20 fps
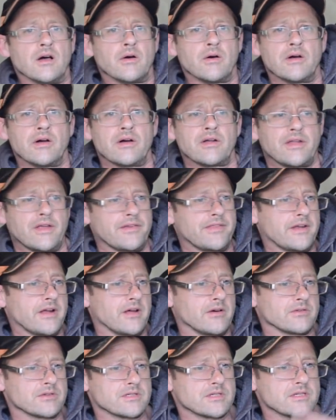Well, nothing
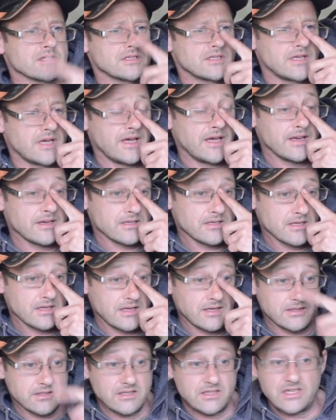else yet.
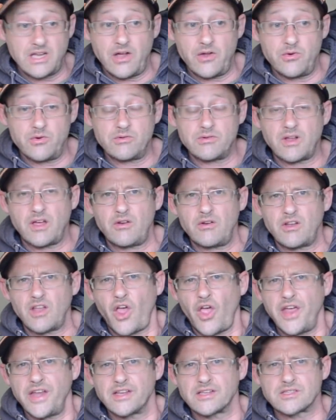Actually, no
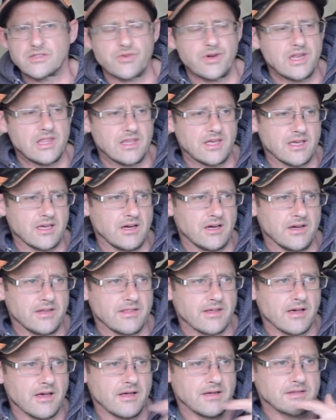liners or anything
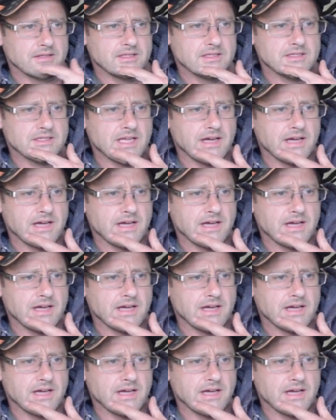either since